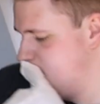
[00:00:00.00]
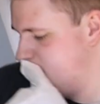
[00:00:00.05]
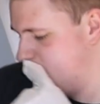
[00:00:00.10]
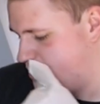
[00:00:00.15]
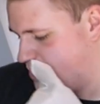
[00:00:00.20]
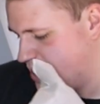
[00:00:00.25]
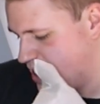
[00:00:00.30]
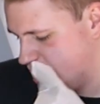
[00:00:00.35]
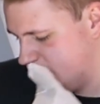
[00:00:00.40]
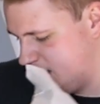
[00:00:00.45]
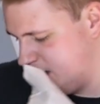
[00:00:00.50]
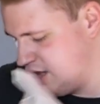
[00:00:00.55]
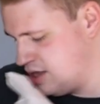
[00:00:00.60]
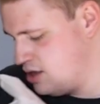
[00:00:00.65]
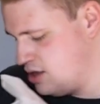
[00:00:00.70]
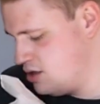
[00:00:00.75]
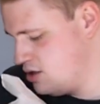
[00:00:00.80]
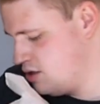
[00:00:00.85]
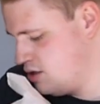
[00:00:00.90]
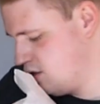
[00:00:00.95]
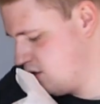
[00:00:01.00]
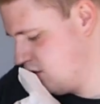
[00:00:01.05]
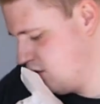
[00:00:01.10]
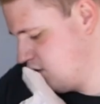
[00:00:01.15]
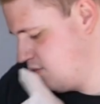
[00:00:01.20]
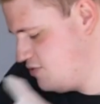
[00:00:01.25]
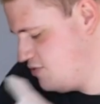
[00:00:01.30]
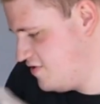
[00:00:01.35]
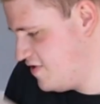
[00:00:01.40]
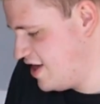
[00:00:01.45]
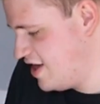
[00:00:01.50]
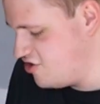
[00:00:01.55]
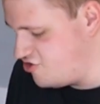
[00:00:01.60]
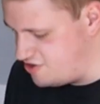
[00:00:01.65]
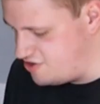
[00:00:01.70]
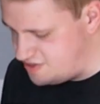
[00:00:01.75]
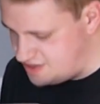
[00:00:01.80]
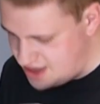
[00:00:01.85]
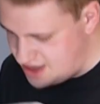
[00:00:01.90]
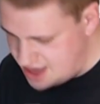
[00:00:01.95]
Bit of packing
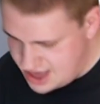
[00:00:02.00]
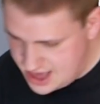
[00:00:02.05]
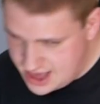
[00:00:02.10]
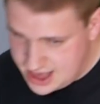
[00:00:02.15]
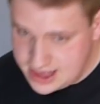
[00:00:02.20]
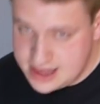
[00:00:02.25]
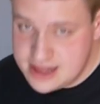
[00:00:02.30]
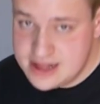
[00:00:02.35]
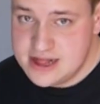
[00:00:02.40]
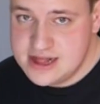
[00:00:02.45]
protection there,